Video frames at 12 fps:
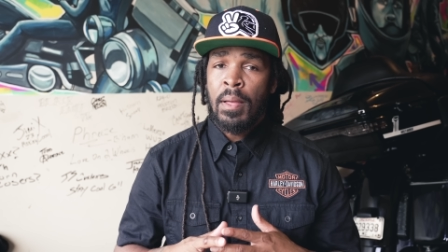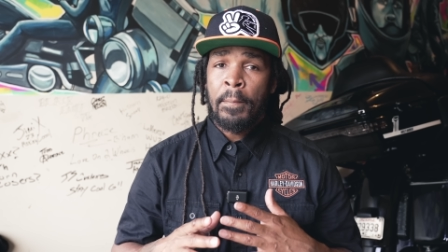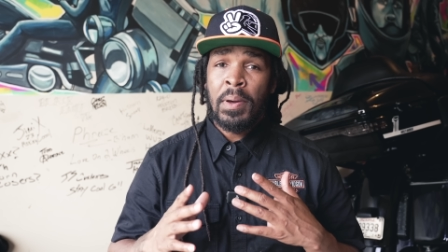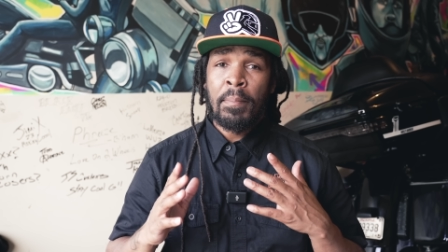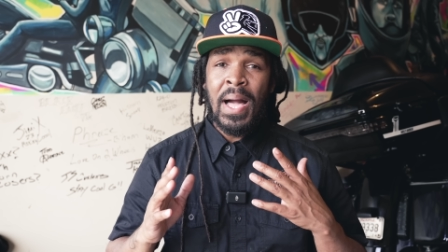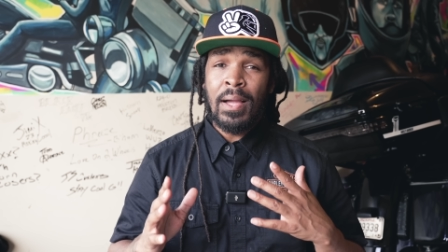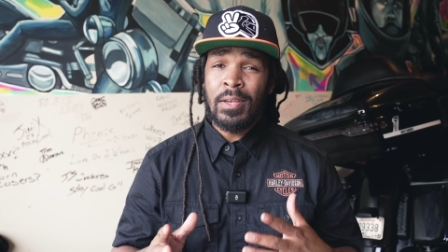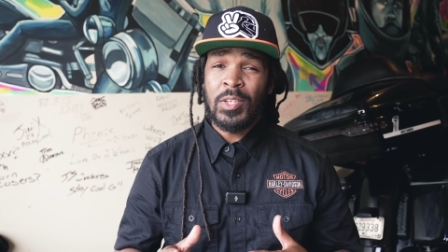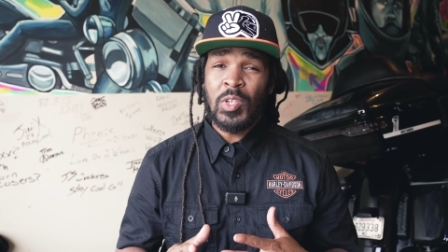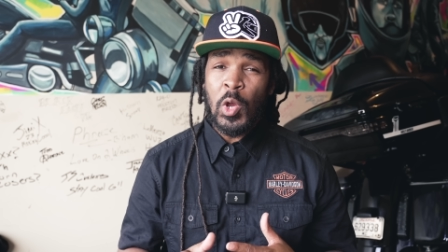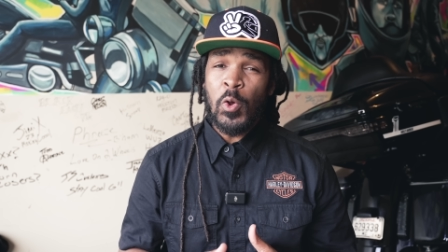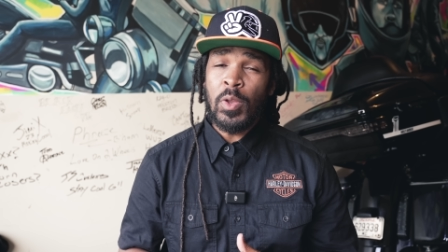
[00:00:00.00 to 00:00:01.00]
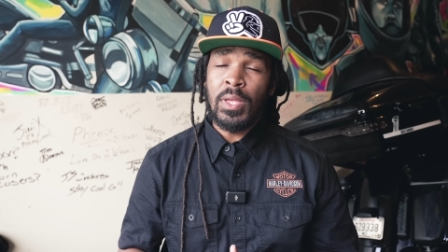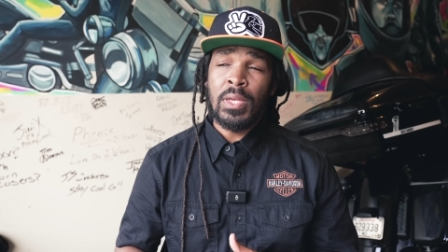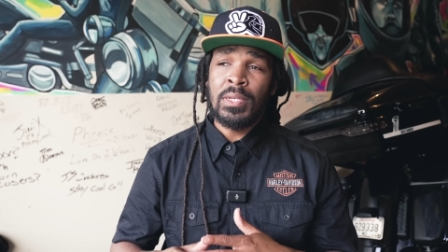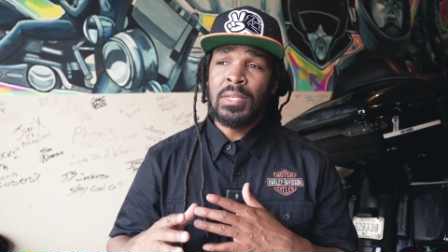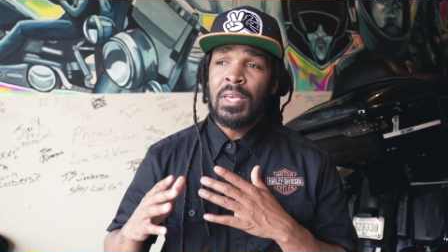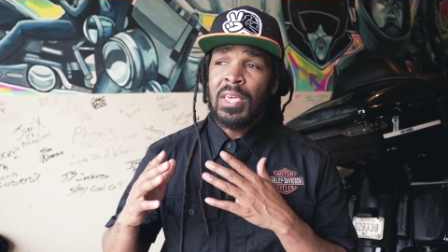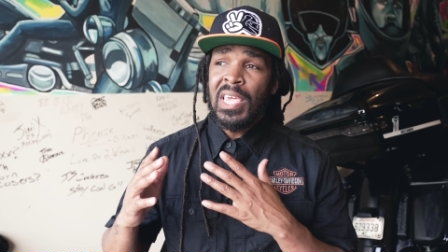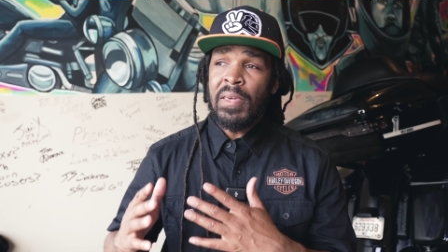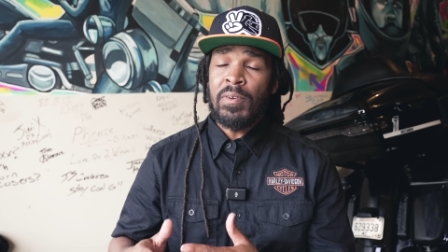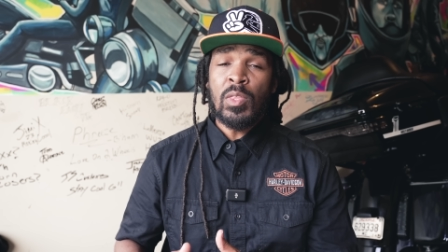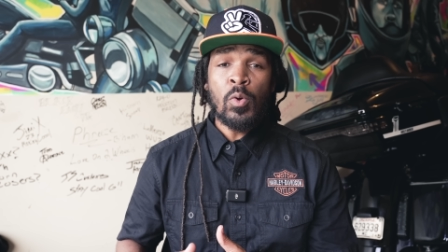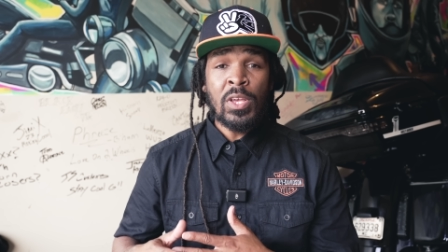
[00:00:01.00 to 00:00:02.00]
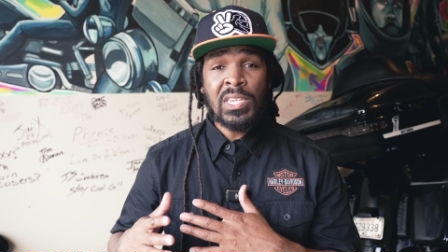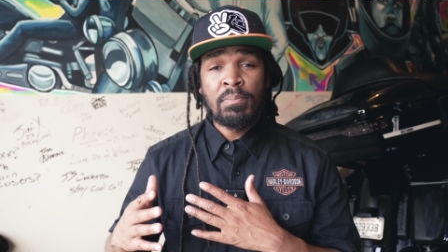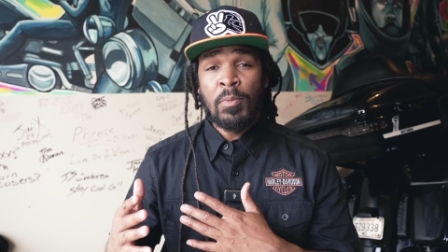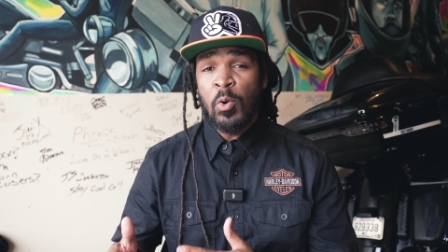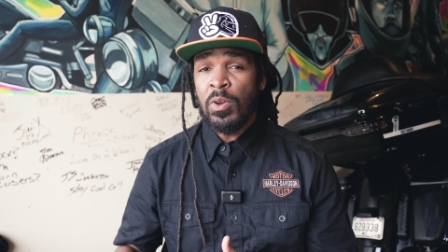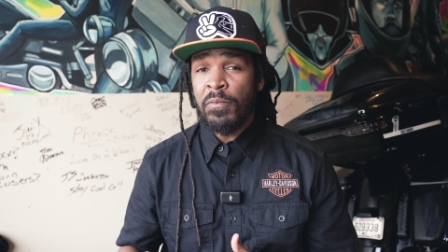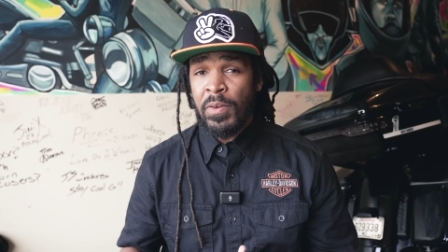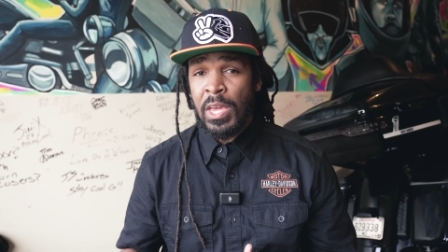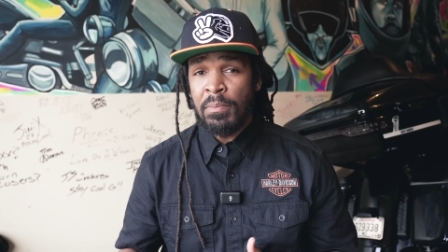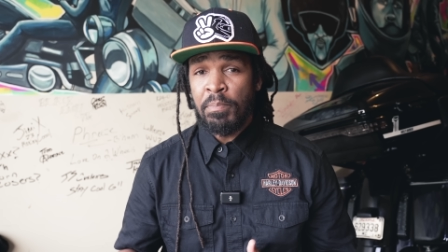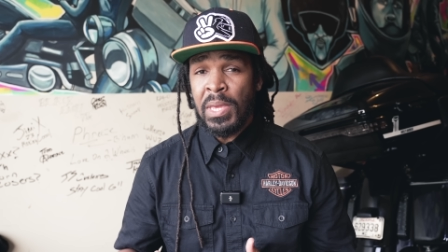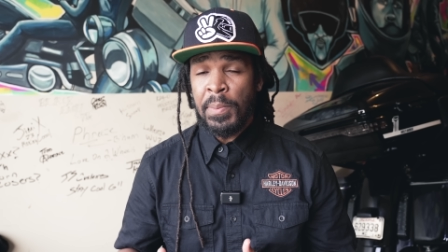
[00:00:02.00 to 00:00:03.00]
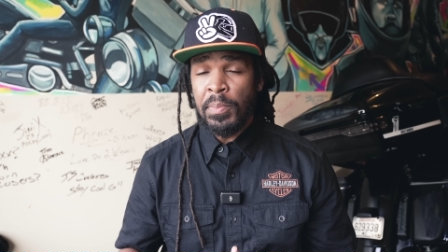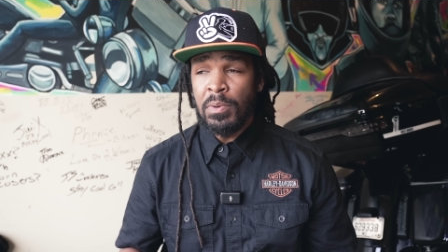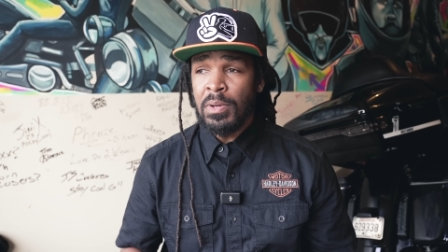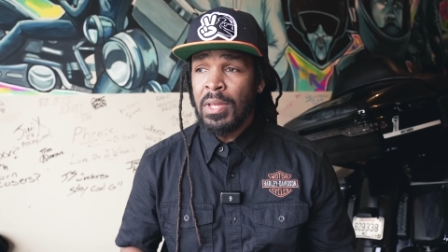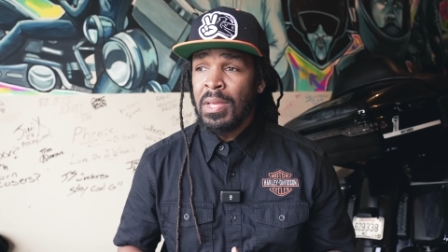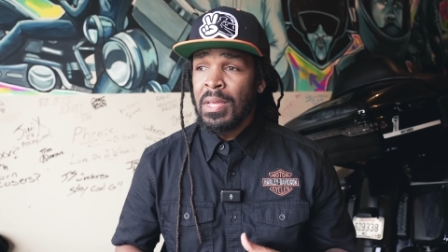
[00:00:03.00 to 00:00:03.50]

But my concern is, even though it's motivating people,